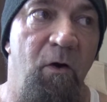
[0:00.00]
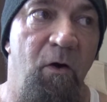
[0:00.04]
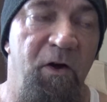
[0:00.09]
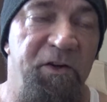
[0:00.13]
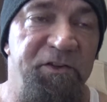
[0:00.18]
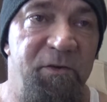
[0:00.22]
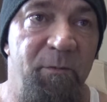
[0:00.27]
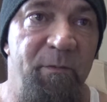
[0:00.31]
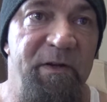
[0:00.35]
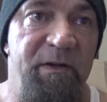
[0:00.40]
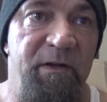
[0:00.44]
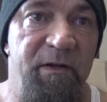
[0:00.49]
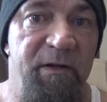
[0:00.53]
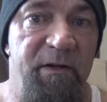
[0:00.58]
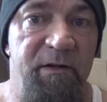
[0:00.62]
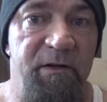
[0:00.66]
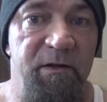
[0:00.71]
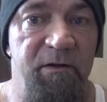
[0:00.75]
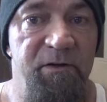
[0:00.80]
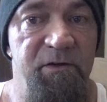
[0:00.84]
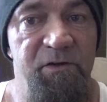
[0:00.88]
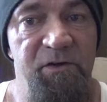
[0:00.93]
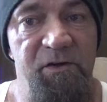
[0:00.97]

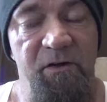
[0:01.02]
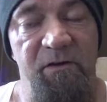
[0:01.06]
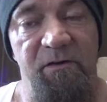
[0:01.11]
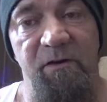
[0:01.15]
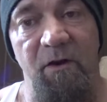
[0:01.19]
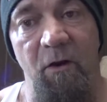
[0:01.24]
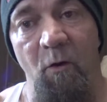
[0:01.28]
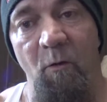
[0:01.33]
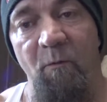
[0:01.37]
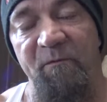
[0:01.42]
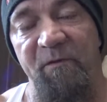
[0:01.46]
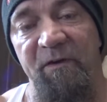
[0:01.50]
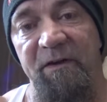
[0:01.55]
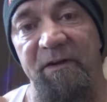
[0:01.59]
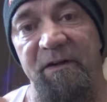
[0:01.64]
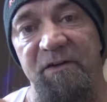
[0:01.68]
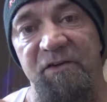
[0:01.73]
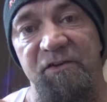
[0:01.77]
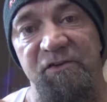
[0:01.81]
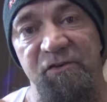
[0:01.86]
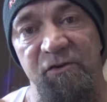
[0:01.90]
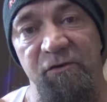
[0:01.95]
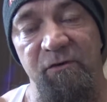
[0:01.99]
ultimately, hopefully
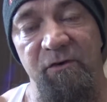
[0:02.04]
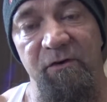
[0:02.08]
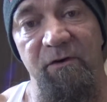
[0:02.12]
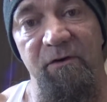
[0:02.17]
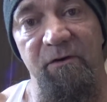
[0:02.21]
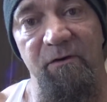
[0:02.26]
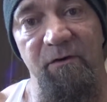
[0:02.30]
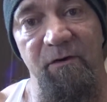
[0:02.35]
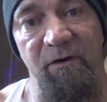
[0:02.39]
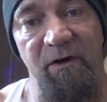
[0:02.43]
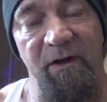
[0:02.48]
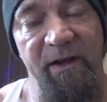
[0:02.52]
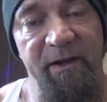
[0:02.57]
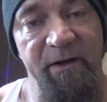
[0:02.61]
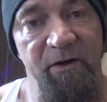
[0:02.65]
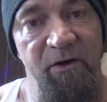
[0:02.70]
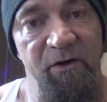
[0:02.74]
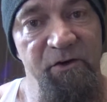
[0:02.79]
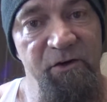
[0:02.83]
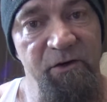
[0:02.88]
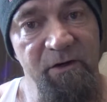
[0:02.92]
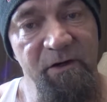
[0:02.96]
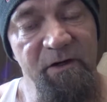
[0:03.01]
sooner or
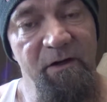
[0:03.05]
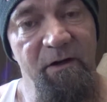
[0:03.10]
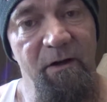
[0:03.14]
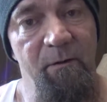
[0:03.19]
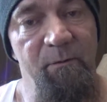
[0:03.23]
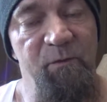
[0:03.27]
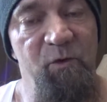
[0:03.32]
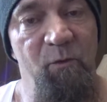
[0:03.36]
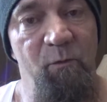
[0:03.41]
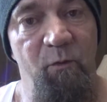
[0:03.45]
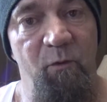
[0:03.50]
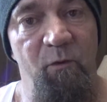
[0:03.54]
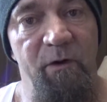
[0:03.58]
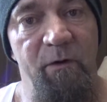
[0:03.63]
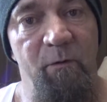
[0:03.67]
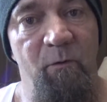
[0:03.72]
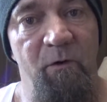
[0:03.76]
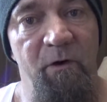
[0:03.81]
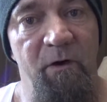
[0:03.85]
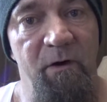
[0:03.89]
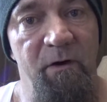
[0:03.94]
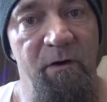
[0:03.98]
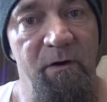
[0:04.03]
later, you're going to come to a point
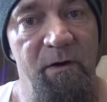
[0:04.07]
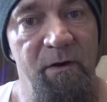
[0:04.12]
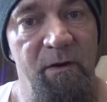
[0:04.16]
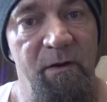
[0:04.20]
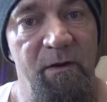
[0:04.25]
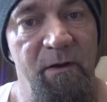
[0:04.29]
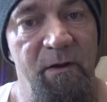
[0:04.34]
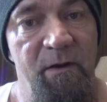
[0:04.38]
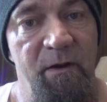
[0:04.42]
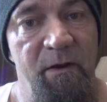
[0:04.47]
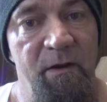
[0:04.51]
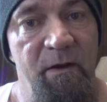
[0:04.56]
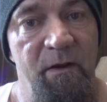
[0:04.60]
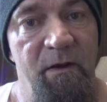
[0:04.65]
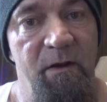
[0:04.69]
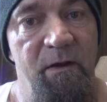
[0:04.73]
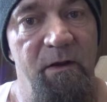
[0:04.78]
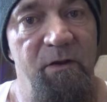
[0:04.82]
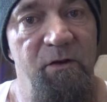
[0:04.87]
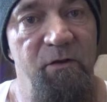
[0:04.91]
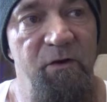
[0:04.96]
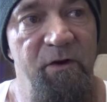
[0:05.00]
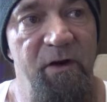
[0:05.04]
where
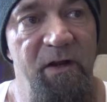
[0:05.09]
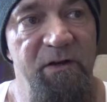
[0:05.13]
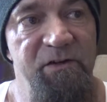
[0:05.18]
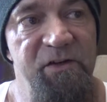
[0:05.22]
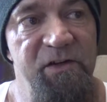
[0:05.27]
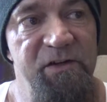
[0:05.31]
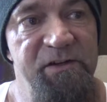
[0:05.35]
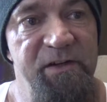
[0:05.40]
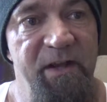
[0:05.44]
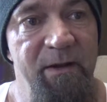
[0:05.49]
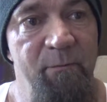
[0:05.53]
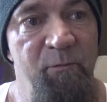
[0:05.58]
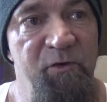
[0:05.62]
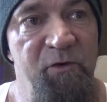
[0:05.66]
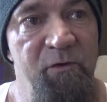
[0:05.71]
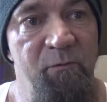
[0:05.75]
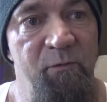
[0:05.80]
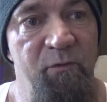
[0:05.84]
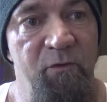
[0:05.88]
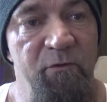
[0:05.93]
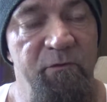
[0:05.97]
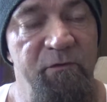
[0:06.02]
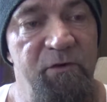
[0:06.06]
you're not just able to
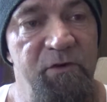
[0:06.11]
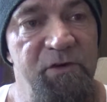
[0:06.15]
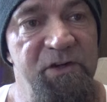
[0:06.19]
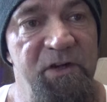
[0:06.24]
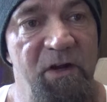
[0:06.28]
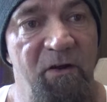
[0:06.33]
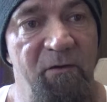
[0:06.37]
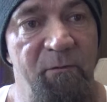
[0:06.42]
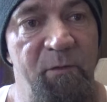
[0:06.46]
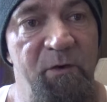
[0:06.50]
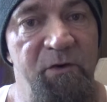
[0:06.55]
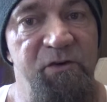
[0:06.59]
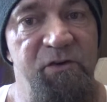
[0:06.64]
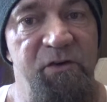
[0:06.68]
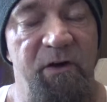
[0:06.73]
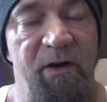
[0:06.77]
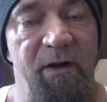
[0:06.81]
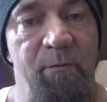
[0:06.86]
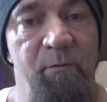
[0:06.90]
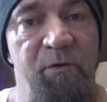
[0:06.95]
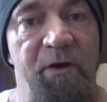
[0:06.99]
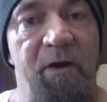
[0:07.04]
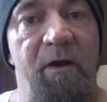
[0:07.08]
improve yourself, but you're
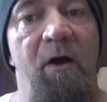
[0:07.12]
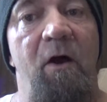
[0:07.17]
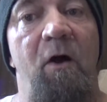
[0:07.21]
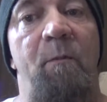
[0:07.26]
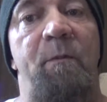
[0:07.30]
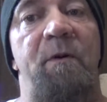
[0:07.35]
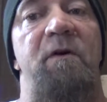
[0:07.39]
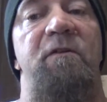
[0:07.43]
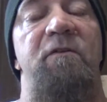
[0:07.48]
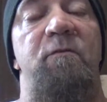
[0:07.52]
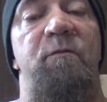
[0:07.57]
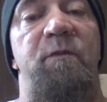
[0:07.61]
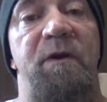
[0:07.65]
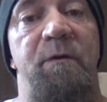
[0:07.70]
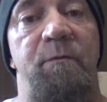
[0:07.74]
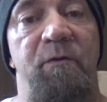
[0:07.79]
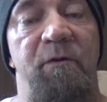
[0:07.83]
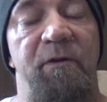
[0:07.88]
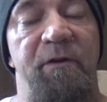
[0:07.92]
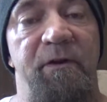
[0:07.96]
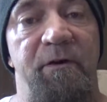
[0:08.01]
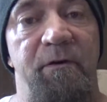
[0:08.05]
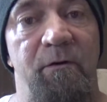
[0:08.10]
able to help other
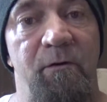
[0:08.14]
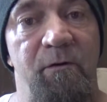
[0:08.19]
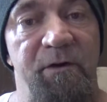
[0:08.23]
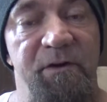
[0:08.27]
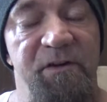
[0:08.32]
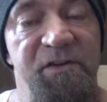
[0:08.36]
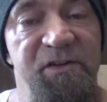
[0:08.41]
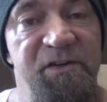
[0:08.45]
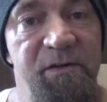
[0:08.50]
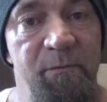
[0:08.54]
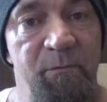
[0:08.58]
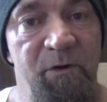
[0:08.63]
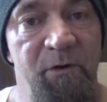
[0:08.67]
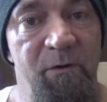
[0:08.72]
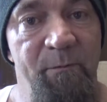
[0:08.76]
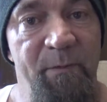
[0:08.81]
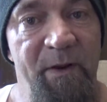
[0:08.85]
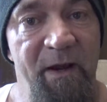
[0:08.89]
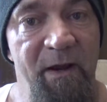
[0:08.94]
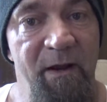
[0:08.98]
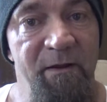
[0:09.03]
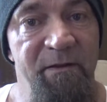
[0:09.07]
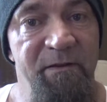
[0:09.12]
people that are on a similar
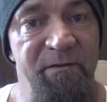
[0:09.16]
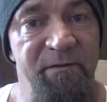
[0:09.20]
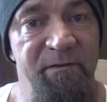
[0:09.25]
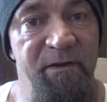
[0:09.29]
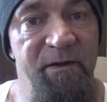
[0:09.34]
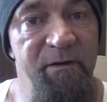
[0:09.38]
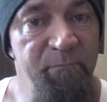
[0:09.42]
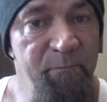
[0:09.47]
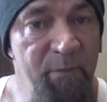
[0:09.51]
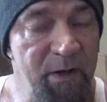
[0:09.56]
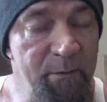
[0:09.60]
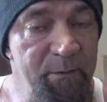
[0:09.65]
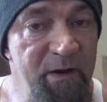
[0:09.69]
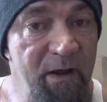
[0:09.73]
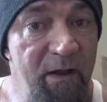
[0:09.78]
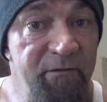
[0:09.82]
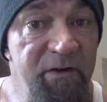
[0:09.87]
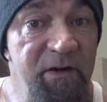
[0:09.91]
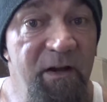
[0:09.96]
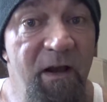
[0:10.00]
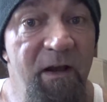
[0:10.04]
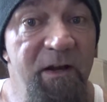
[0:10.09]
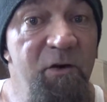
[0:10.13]
path that maybe
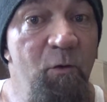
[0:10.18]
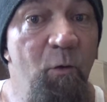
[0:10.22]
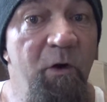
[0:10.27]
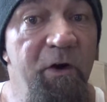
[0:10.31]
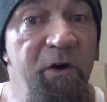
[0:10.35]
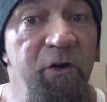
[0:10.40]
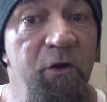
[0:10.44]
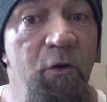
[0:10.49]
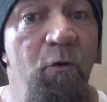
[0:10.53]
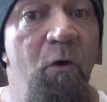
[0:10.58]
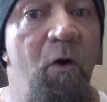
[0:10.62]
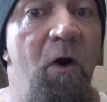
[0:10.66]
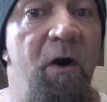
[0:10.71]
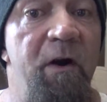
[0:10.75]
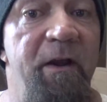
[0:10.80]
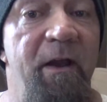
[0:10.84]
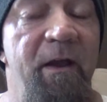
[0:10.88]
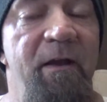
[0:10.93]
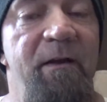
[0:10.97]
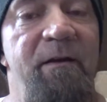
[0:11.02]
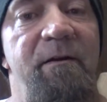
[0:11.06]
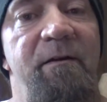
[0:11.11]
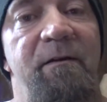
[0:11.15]
haven't gotten to where you are
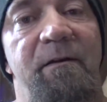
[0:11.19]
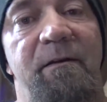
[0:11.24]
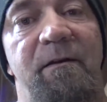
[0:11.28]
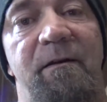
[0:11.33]
yet.